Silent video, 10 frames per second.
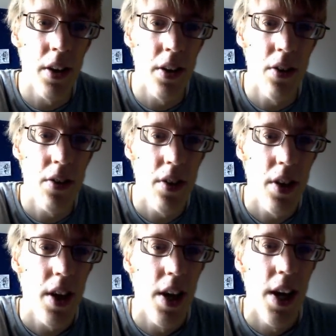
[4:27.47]
and
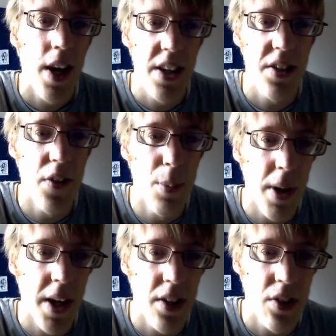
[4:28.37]
hated the
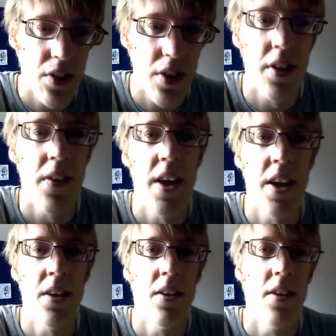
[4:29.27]
place and
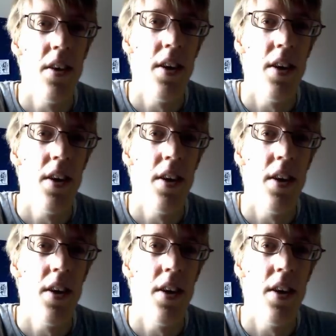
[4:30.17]
then